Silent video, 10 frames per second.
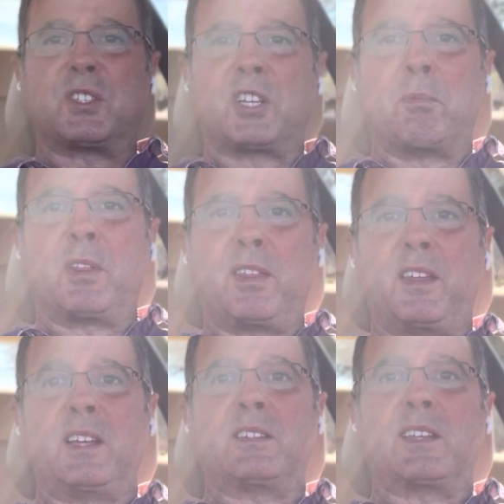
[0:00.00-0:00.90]
some of the
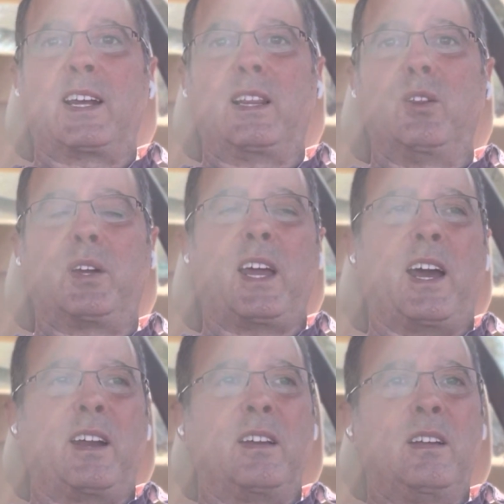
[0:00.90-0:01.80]
things that I look
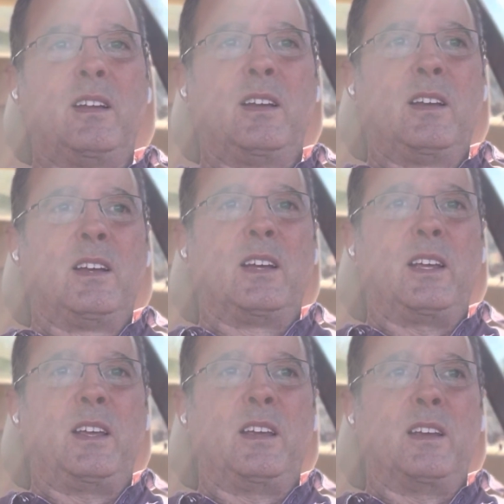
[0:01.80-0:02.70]
at.
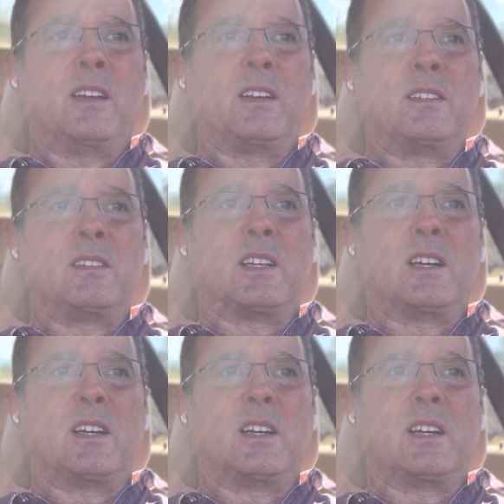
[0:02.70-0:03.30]
And